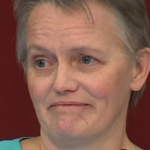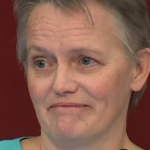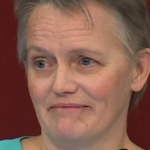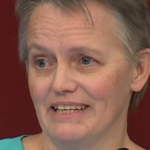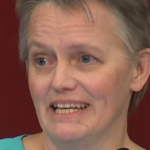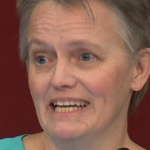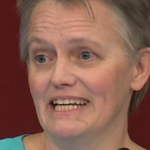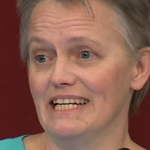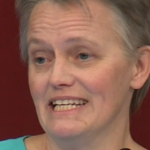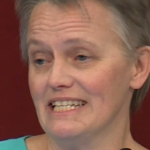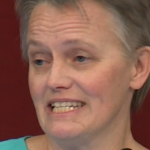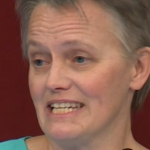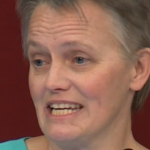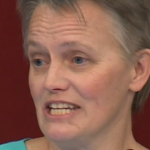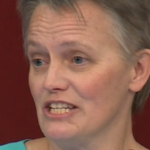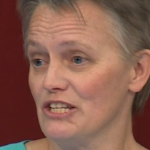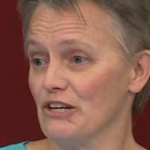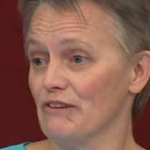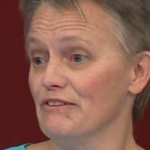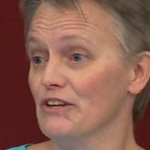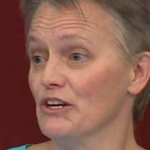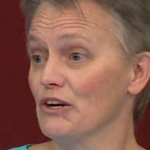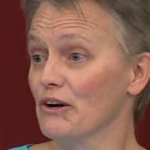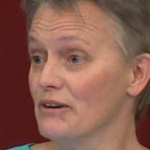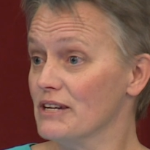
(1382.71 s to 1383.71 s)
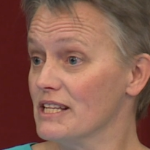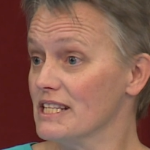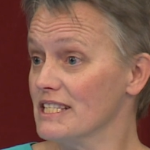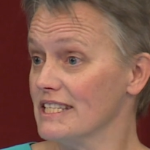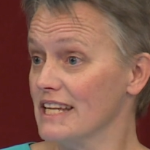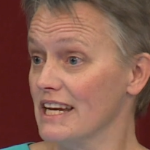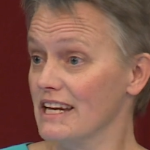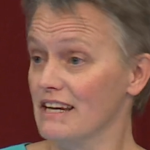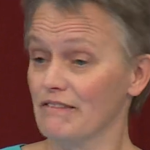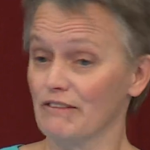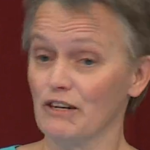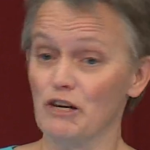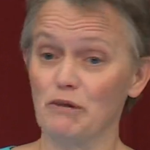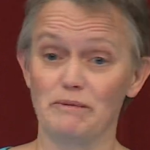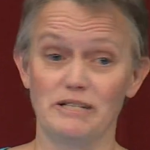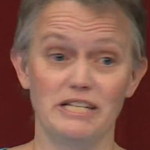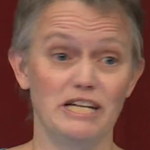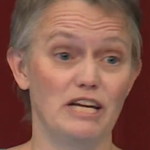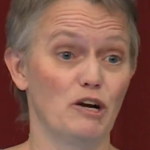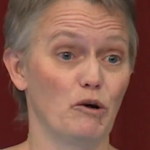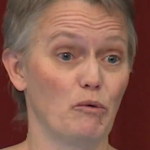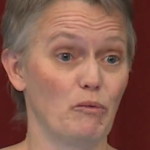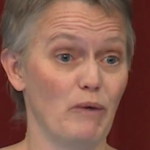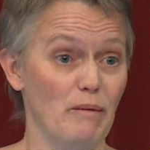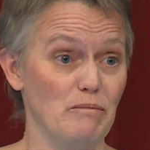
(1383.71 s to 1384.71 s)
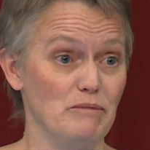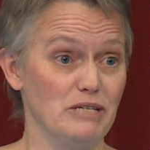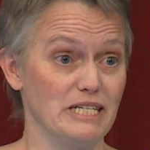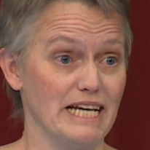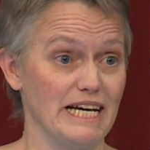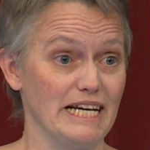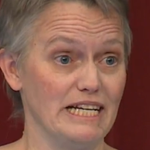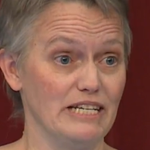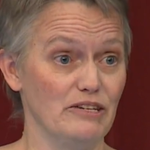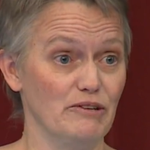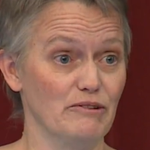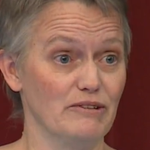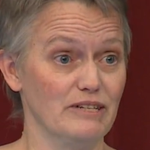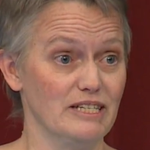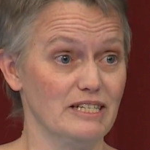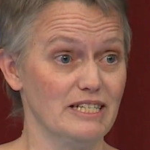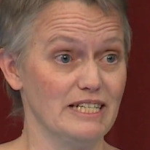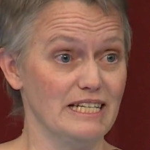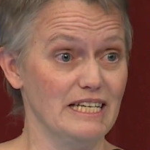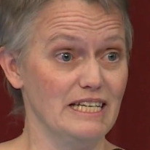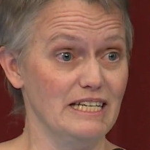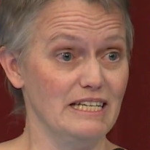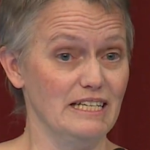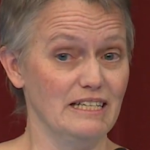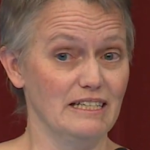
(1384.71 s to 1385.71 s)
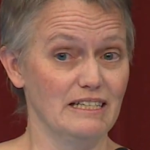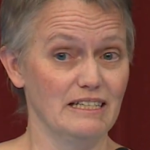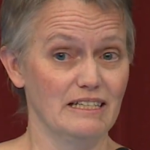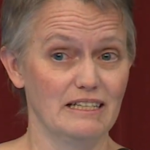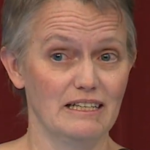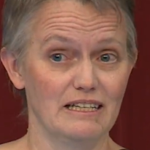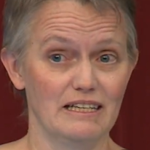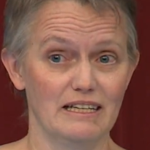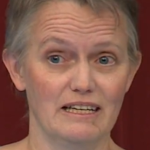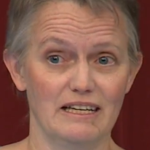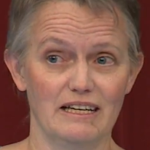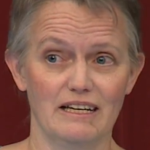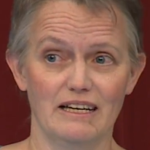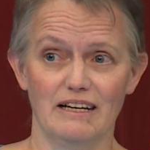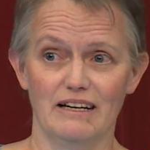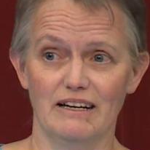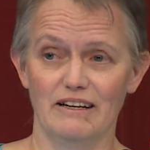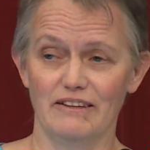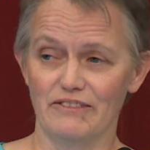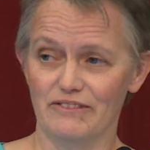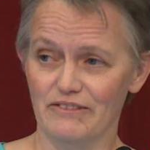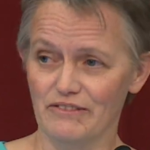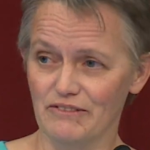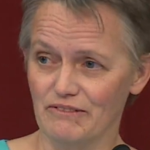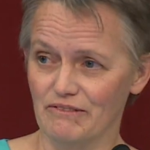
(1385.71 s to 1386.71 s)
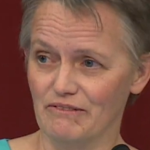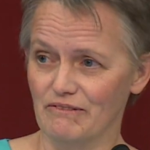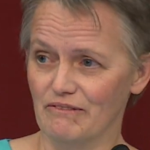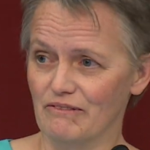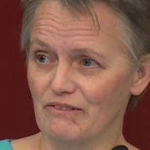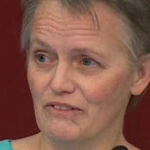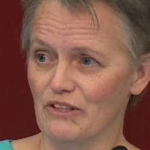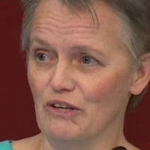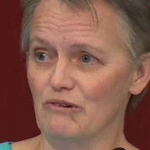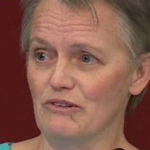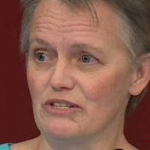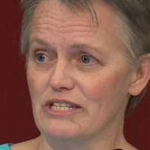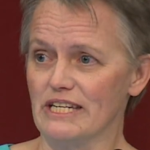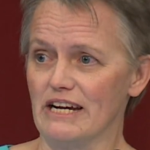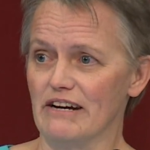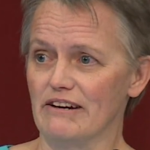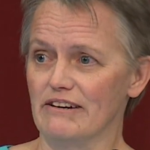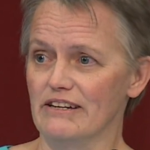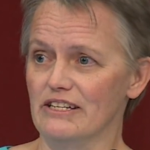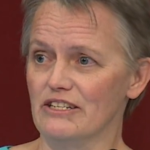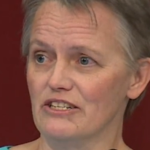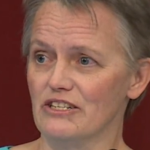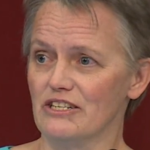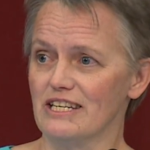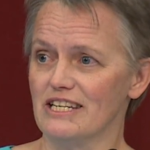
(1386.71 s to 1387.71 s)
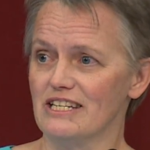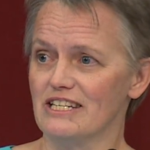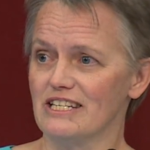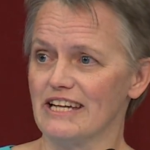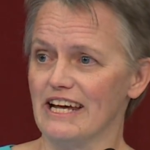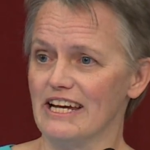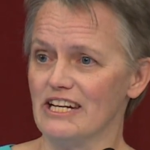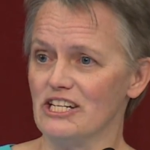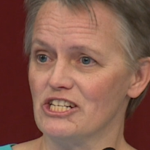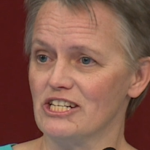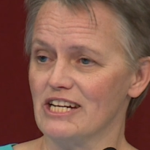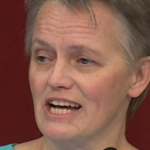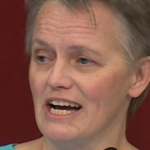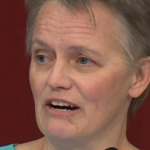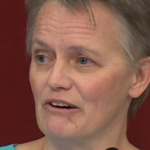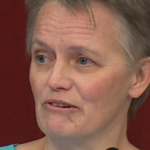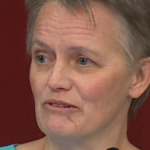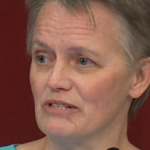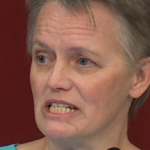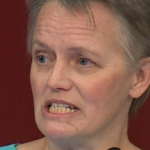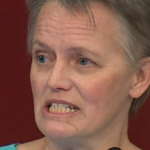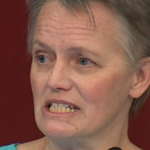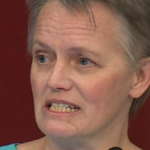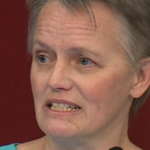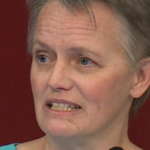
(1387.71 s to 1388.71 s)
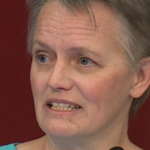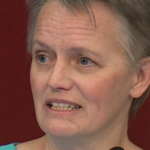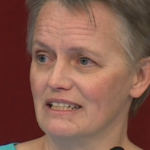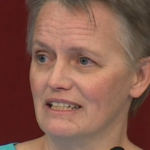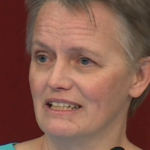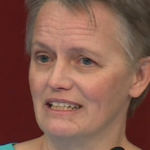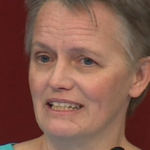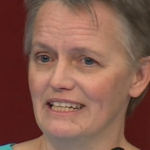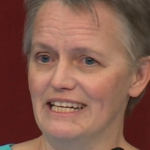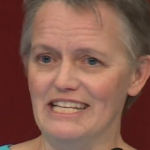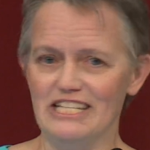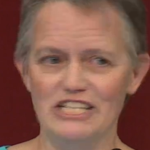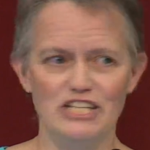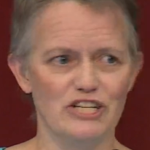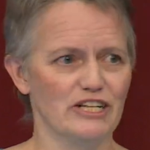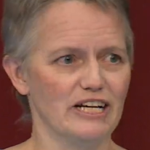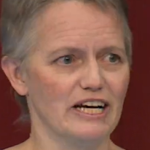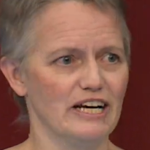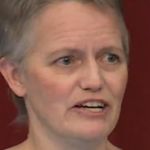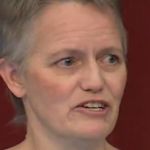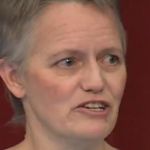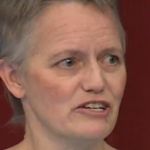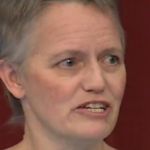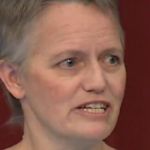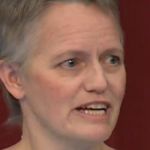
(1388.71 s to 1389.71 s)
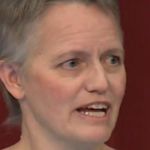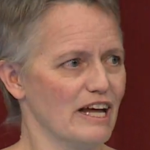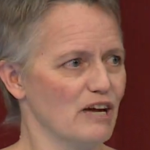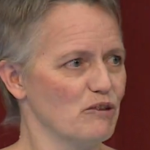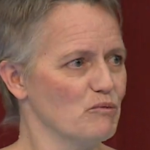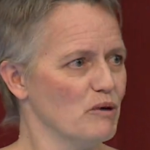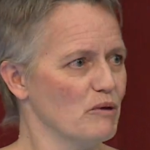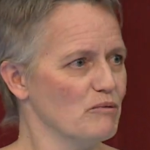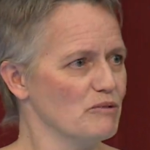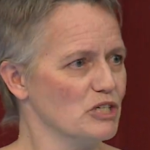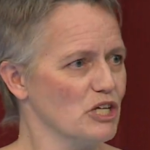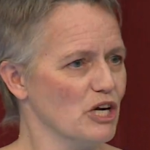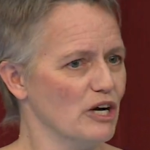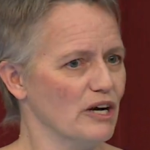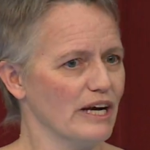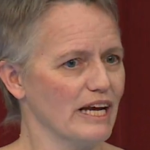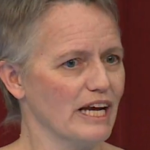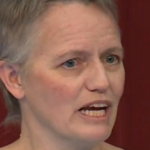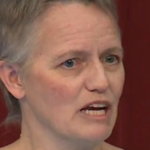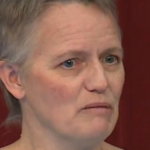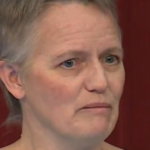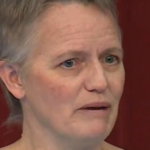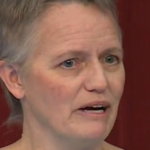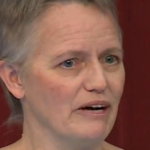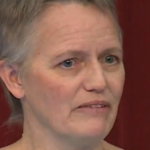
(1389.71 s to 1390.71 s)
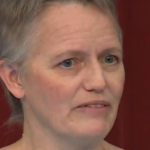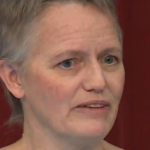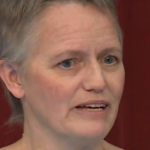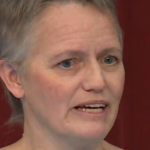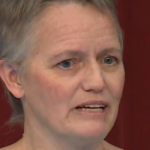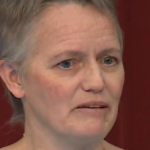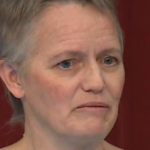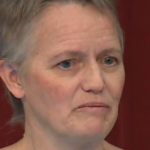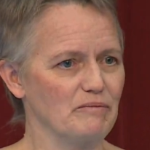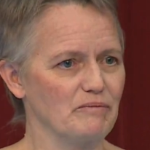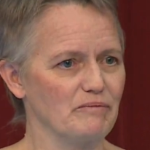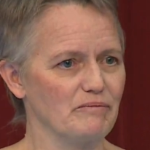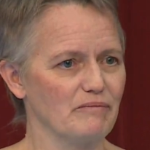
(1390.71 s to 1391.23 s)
it is. So if you go to the City of Cupertino website, you can see those areas sketched out. Easier to understand what we're talking about then.